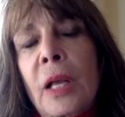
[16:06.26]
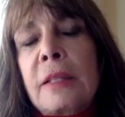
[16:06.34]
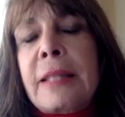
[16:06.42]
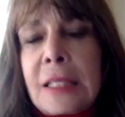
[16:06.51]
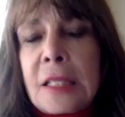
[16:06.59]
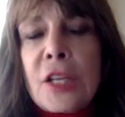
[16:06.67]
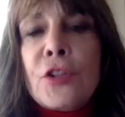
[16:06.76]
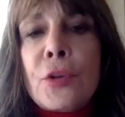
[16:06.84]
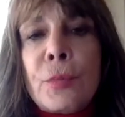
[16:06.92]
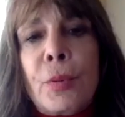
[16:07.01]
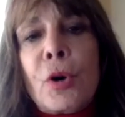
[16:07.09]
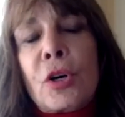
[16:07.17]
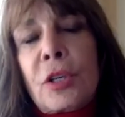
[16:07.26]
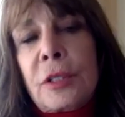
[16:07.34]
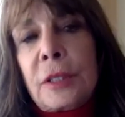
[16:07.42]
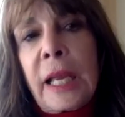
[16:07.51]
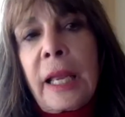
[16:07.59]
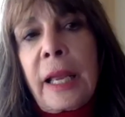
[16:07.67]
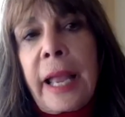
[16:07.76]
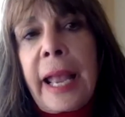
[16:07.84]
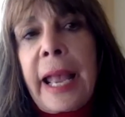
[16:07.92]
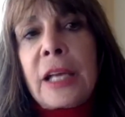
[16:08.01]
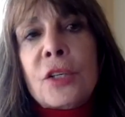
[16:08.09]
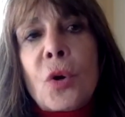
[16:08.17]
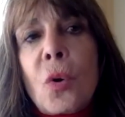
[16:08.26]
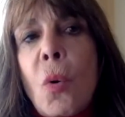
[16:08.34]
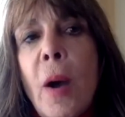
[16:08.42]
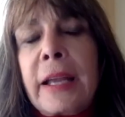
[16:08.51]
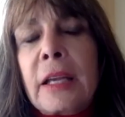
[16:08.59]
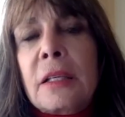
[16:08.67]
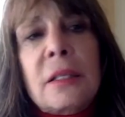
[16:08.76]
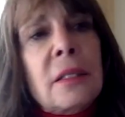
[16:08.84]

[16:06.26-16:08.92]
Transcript: That's in the book. And quite,